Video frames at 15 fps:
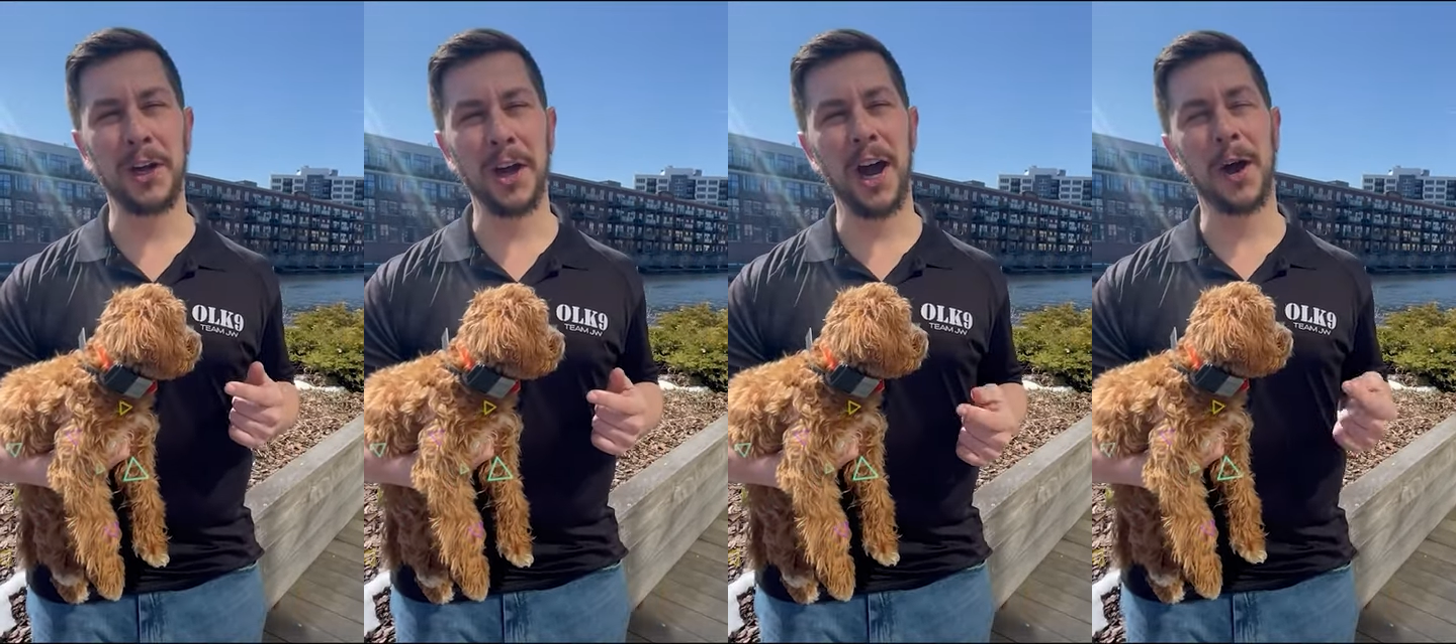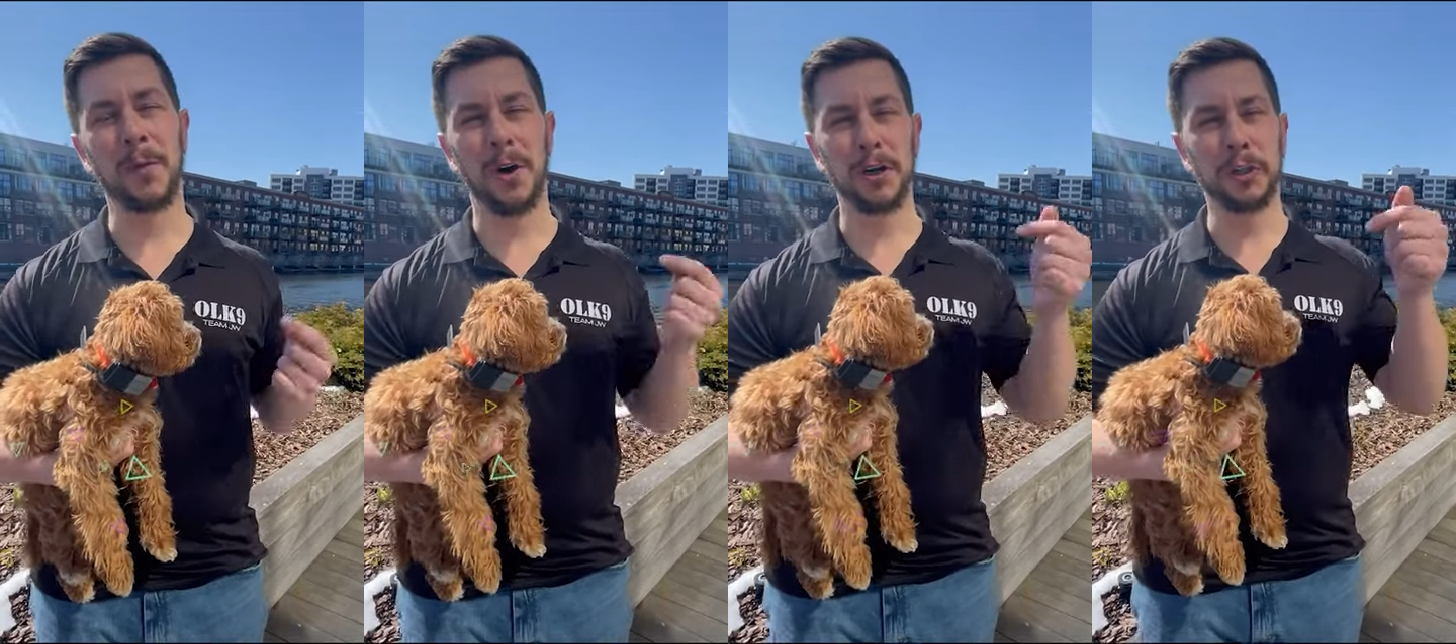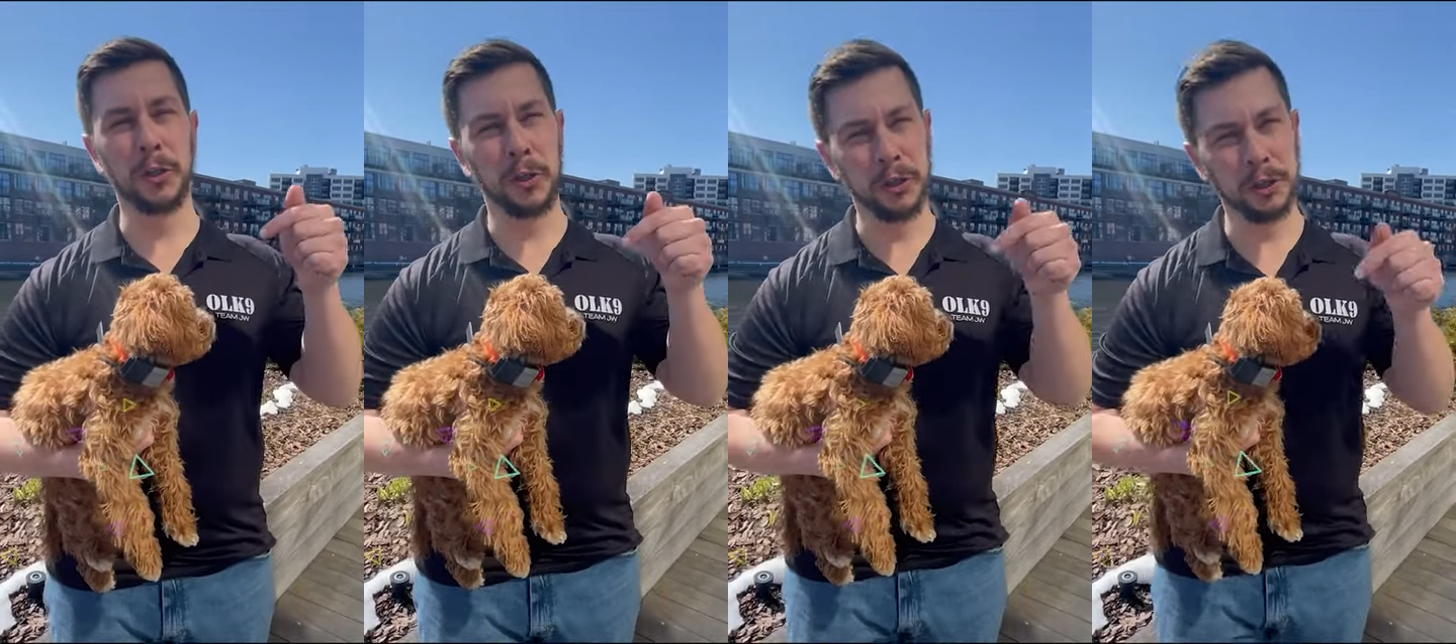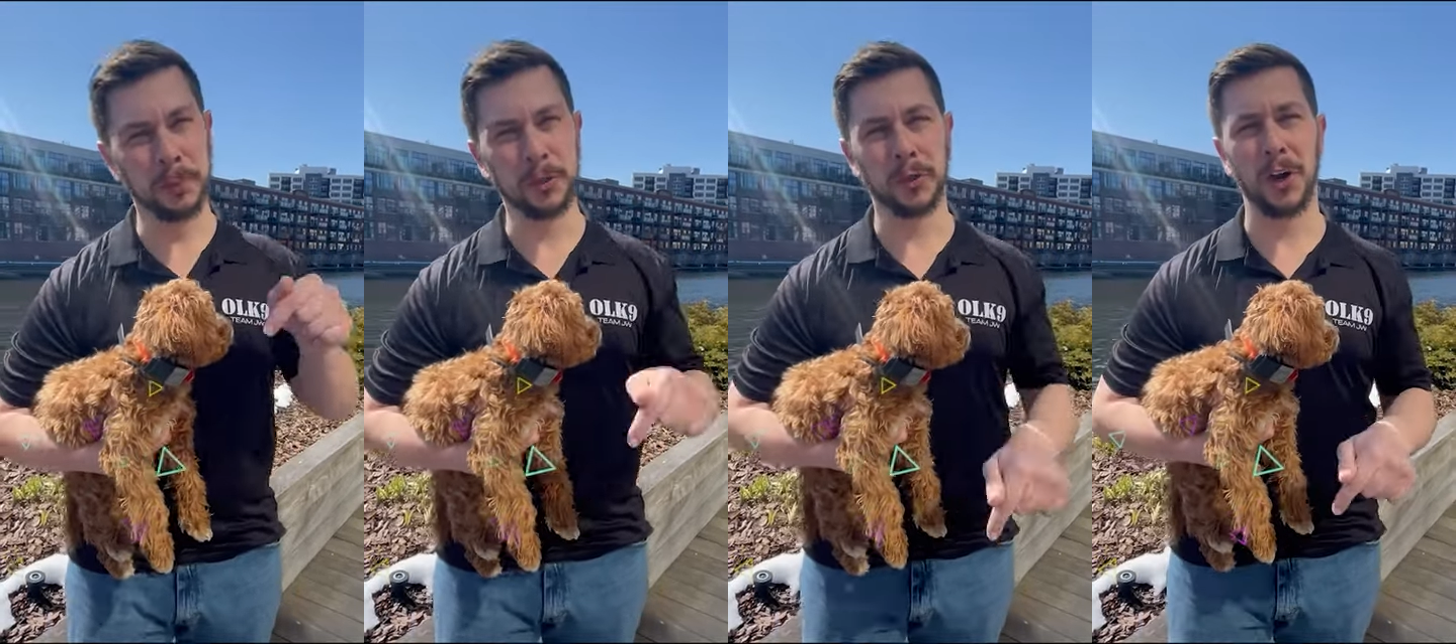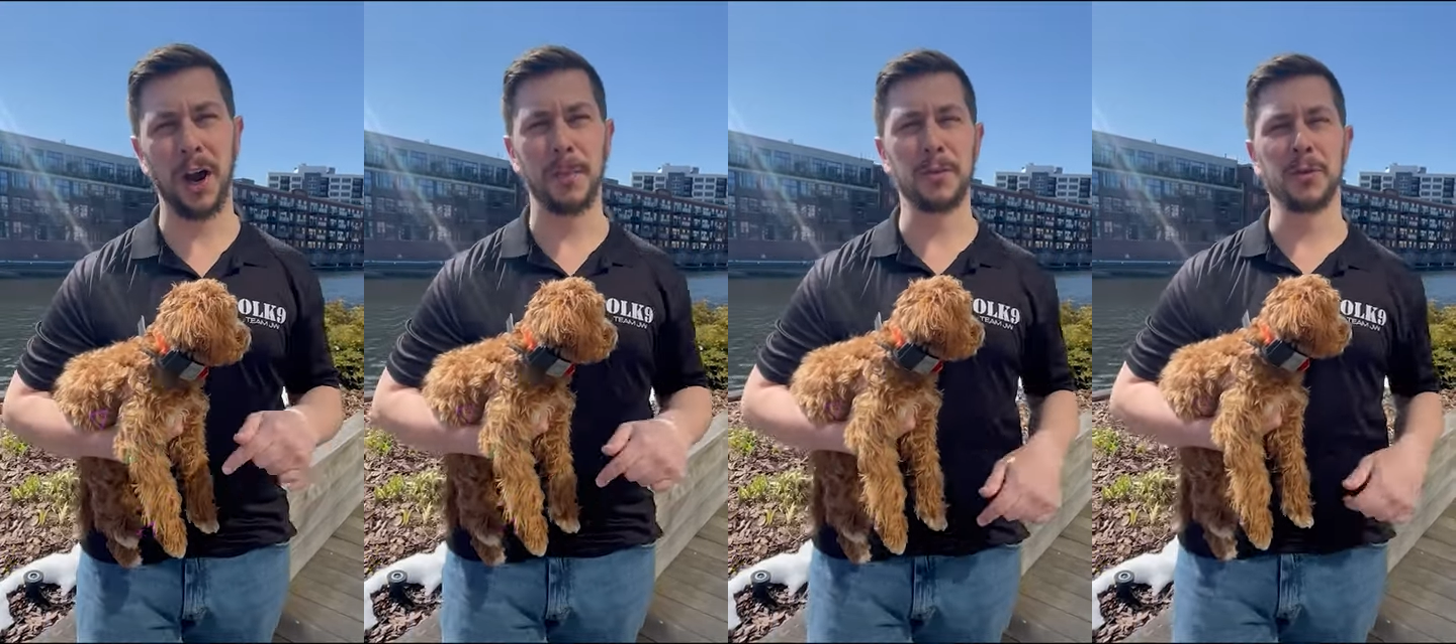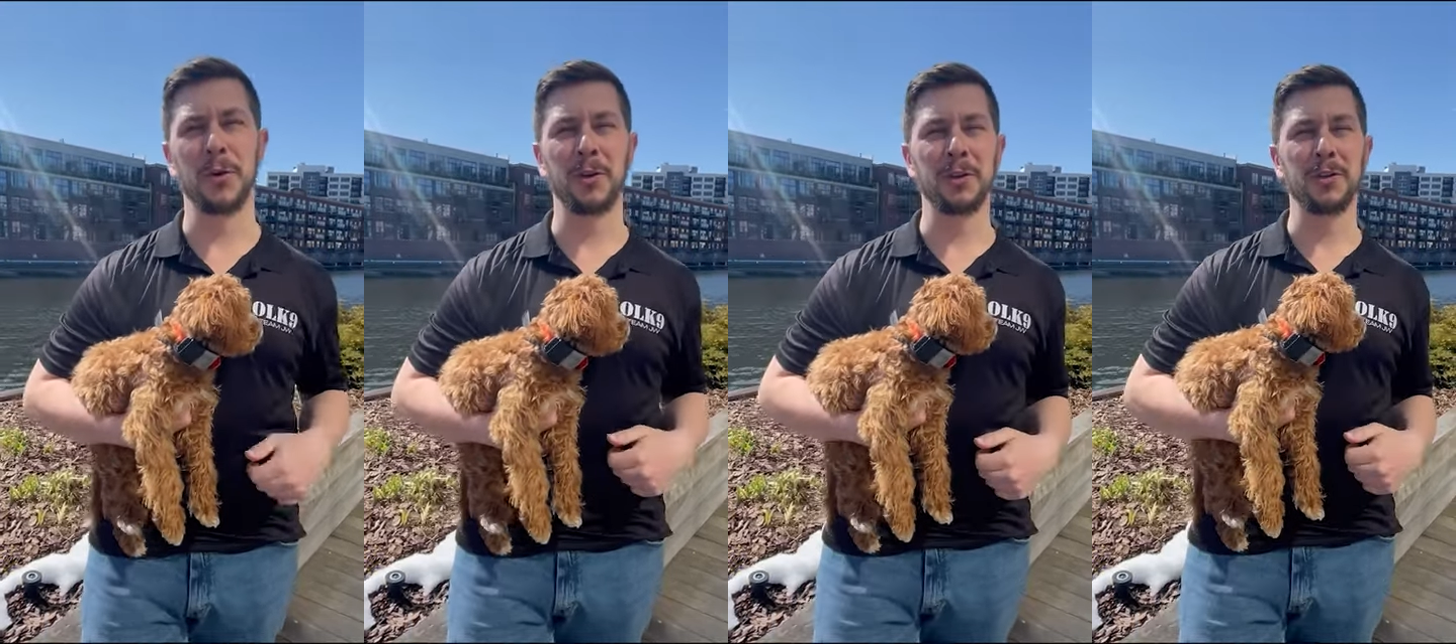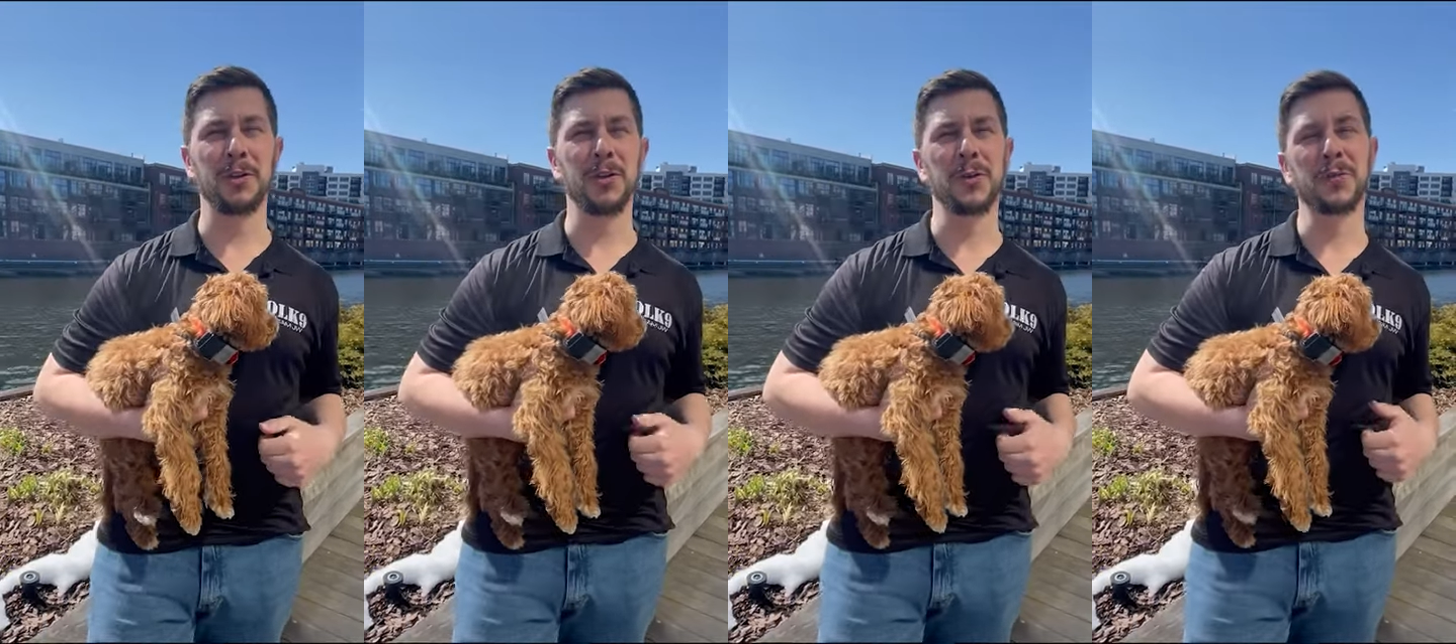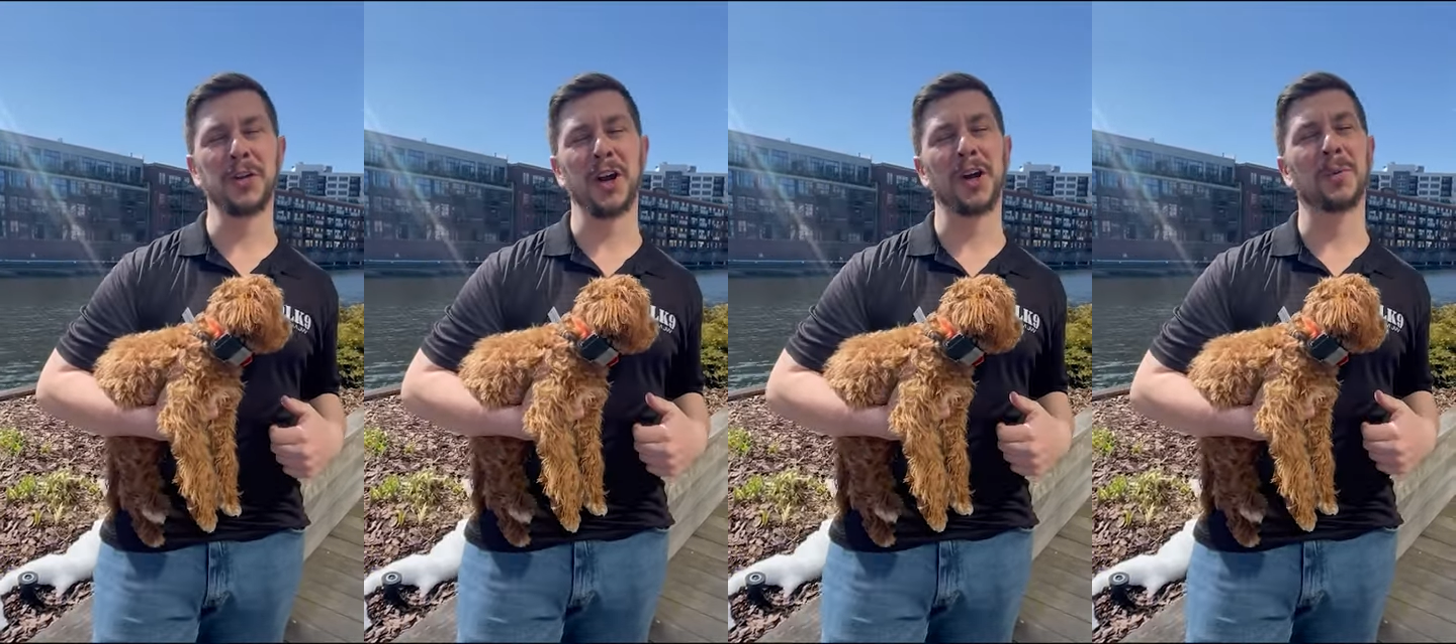I want you to subscribe to our YouTube channel